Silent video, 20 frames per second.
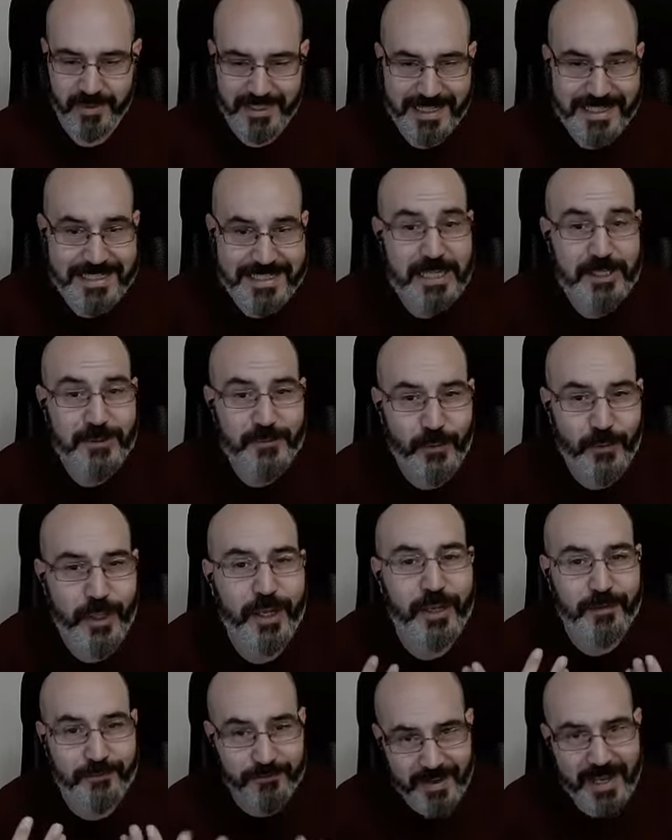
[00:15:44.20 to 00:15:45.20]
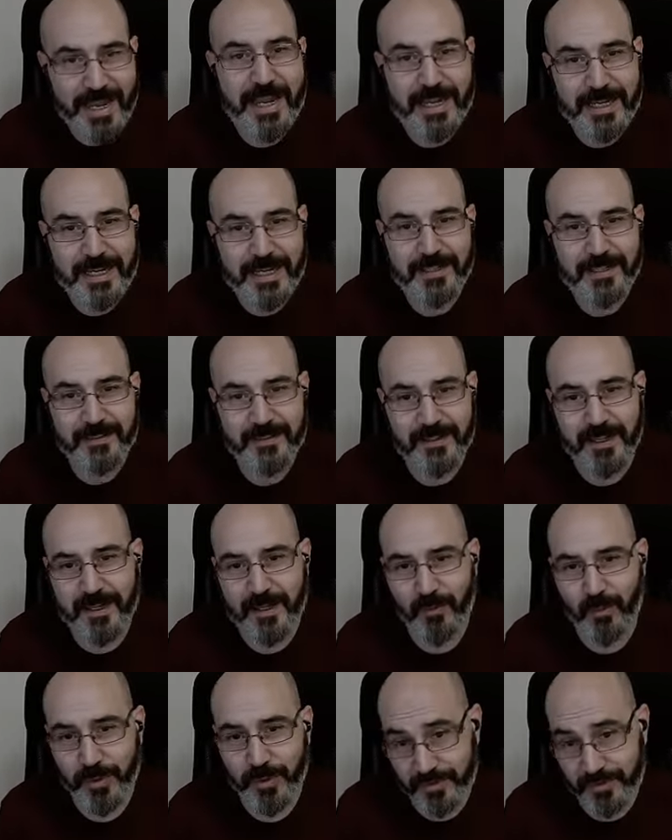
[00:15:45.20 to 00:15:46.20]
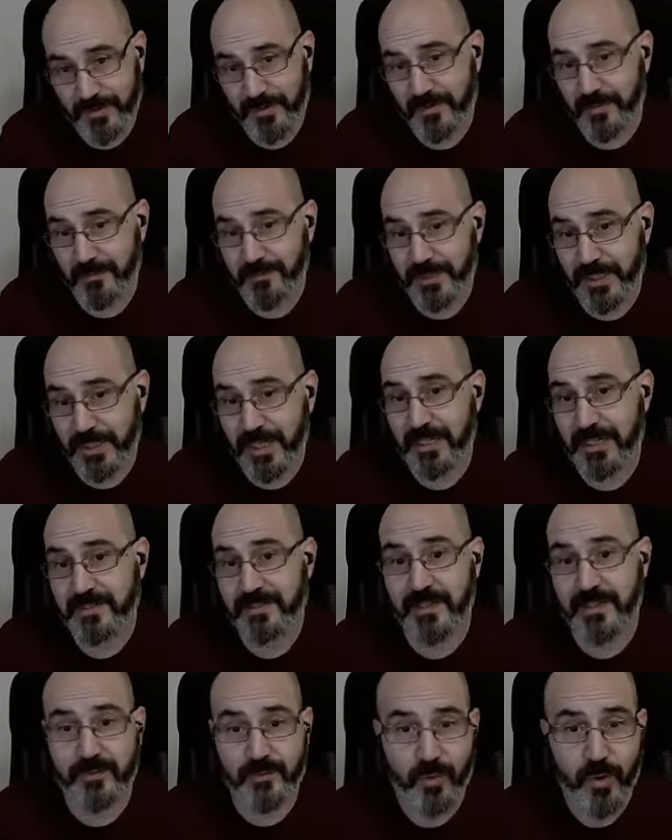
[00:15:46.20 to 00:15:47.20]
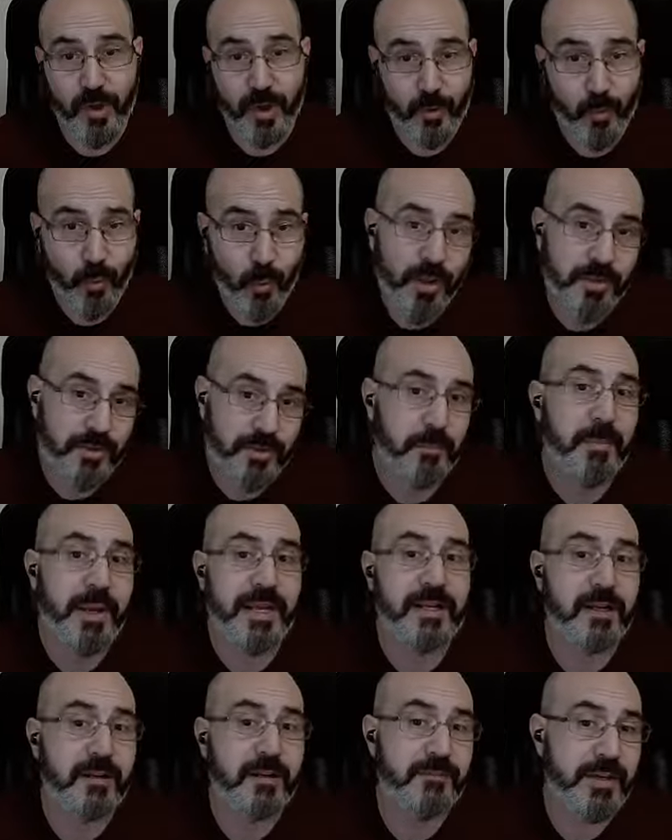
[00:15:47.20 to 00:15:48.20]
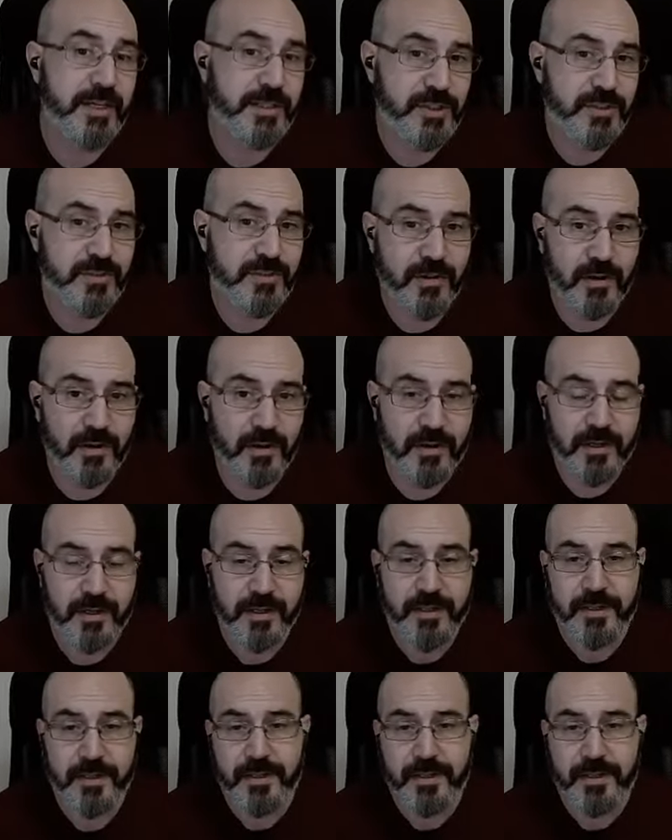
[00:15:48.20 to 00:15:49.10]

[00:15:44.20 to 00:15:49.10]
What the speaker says: successful in conveying what the system does and what the main innovations are.